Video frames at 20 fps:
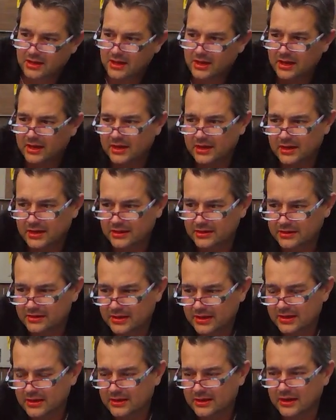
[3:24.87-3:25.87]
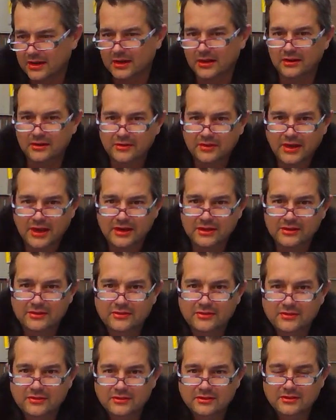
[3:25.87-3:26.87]
And that
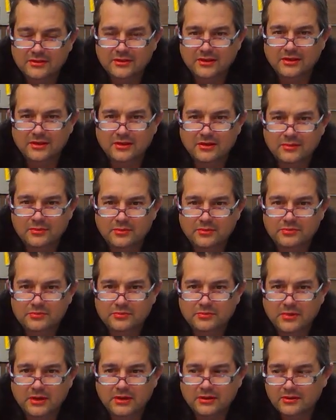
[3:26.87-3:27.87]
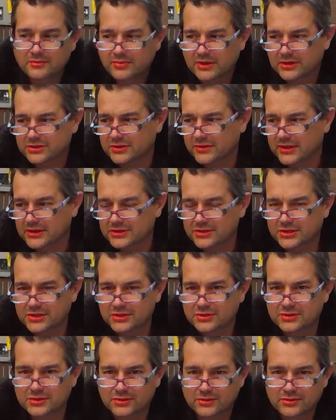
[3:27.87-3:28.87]
is a picture that
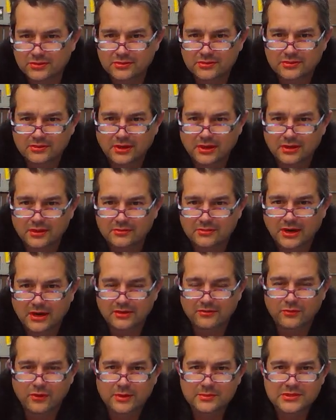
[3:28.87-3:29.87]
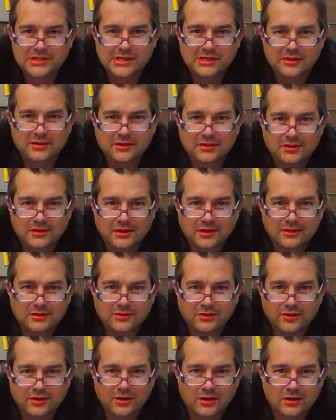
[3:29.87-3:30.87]
she drew out of whimsy
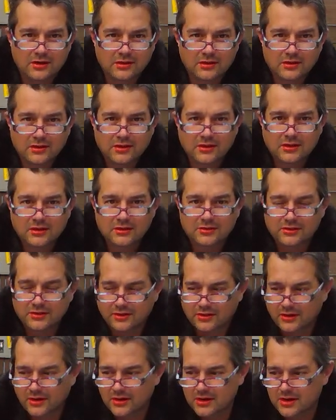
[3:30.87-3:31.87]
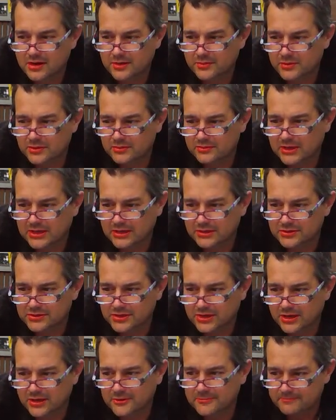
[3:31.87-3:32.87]
during our honeymoon many years
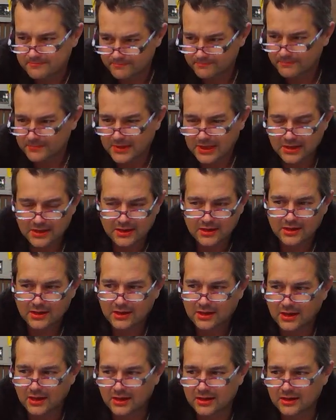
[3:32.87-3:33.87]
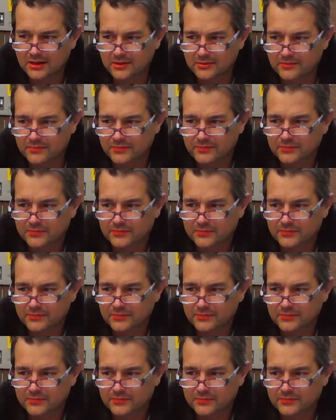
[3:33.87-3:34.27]
ago. For